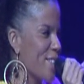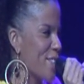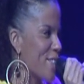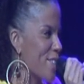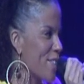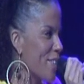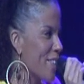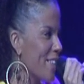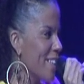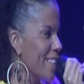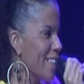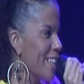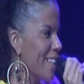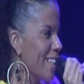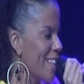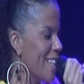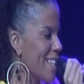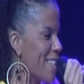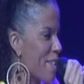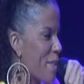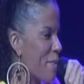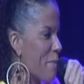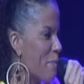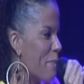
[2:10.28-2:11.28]

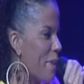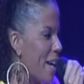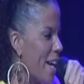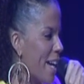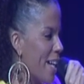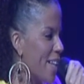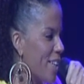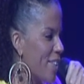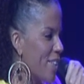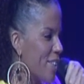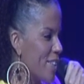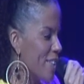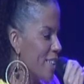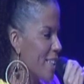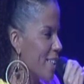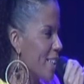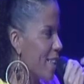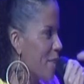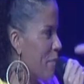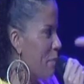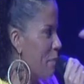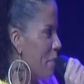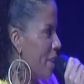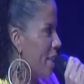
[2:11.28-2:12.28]
song is about
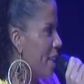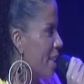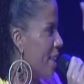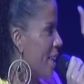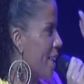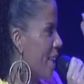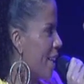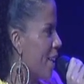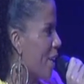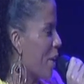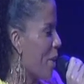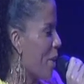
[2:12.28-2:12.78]
being in a